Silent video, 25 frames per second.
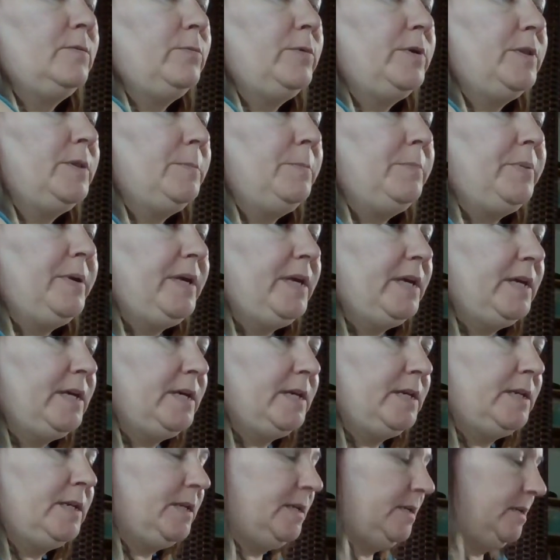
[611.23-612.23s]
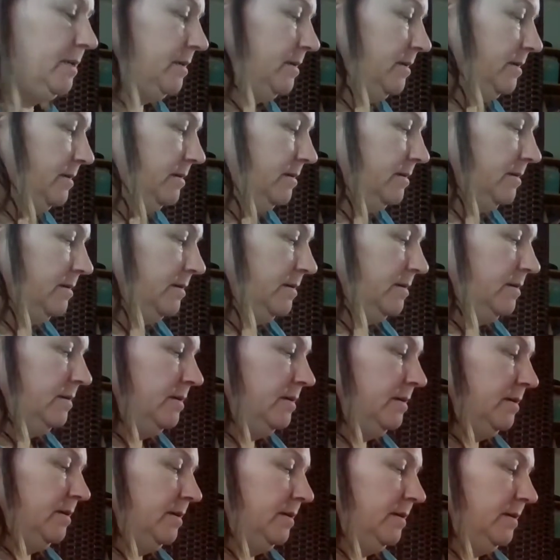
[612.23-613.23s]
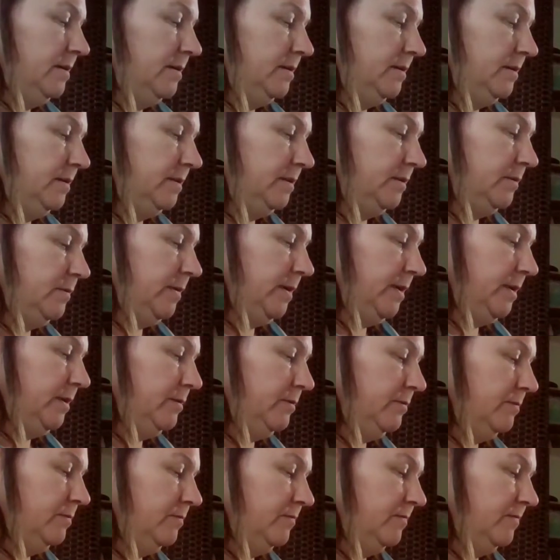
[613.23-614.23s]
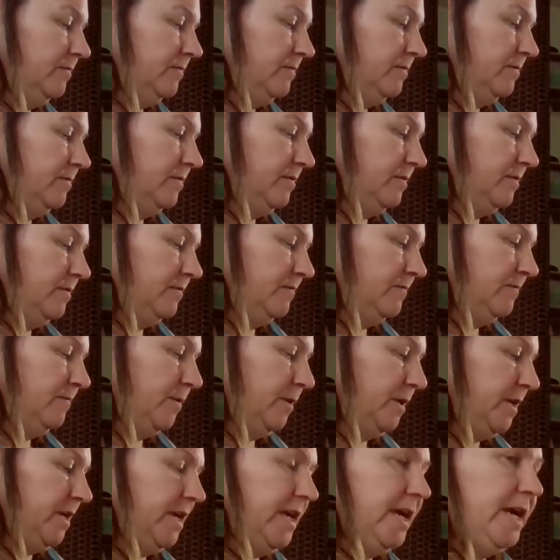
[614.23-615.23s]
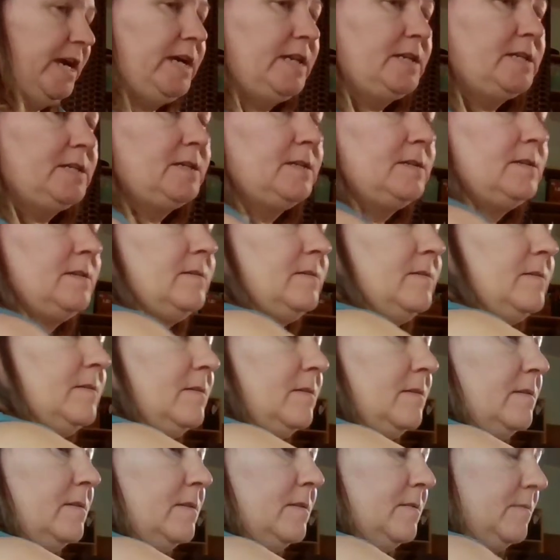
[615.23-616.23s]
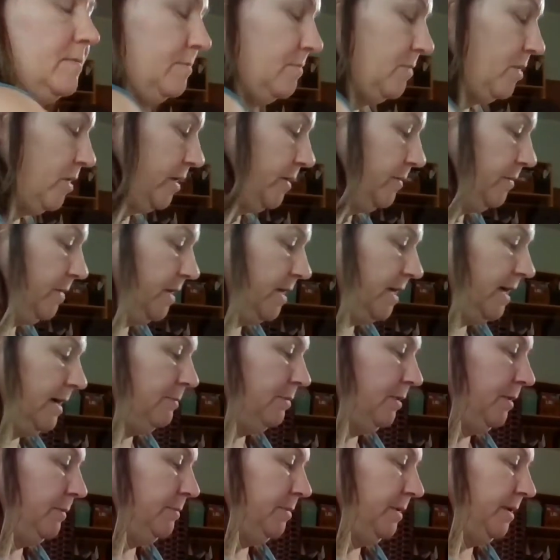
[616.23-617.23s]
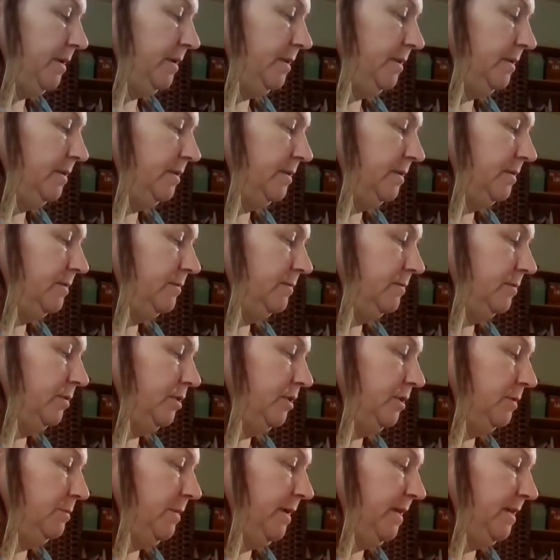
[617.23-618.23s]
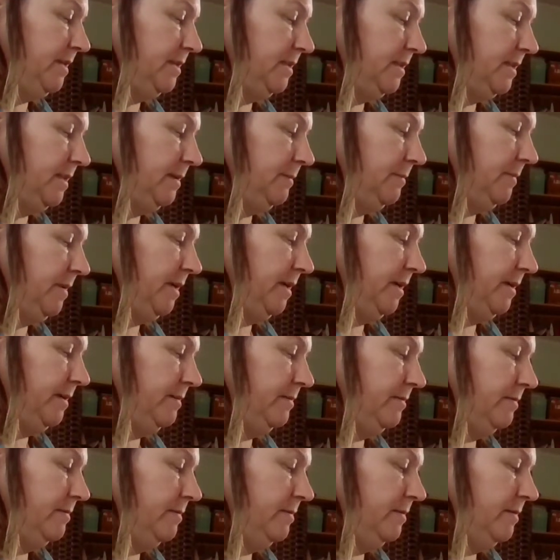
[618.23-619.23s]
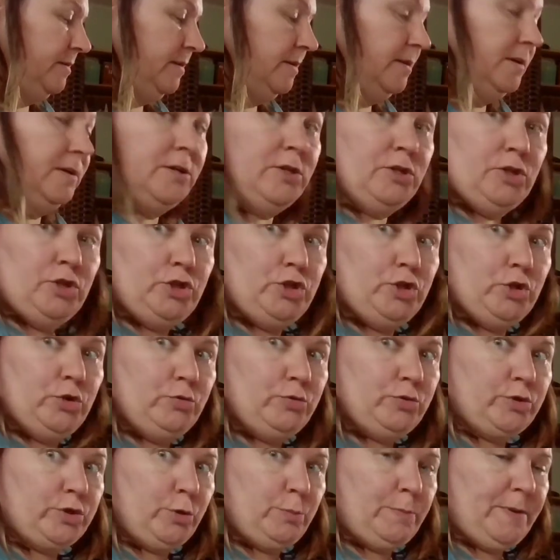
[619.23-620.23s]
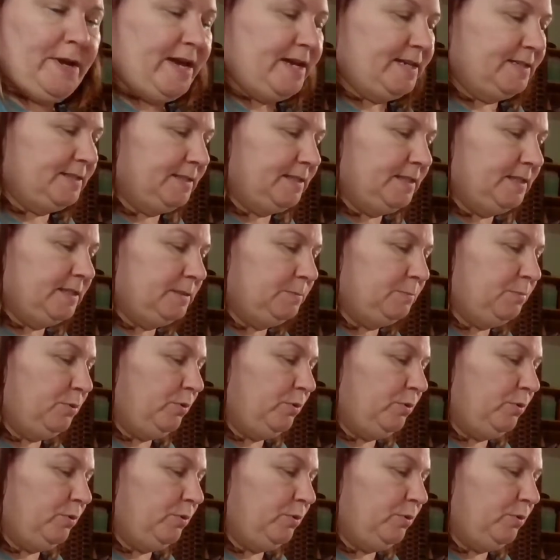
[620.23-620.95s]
with a pin so I don't forget. Mark it with a couple of pins, which is basically my don't go past this